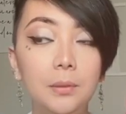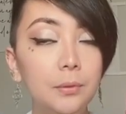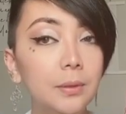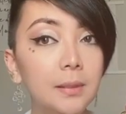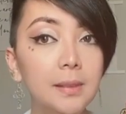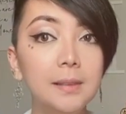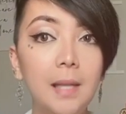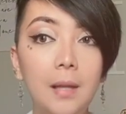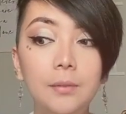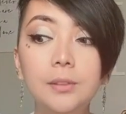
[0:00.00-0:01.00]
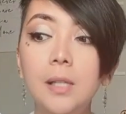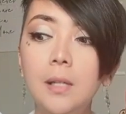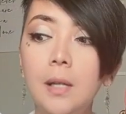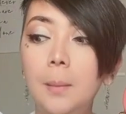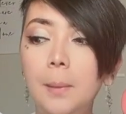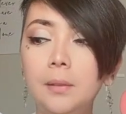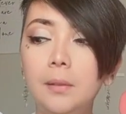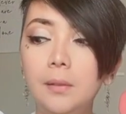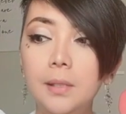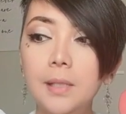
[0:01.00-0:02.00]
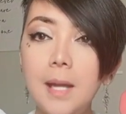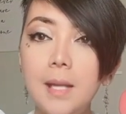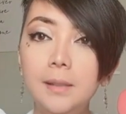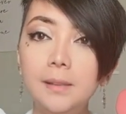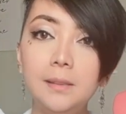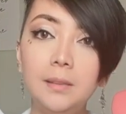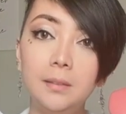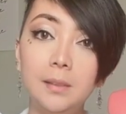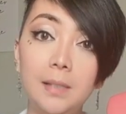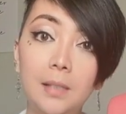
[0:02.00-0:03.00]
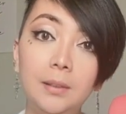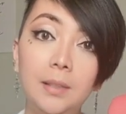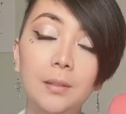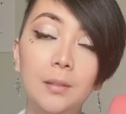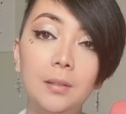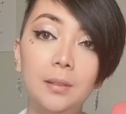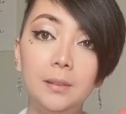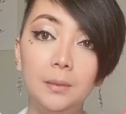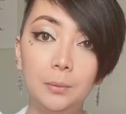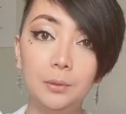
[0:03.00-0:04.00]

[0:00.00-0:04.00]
good discount, about 30, and it's not discounted at all in the Coach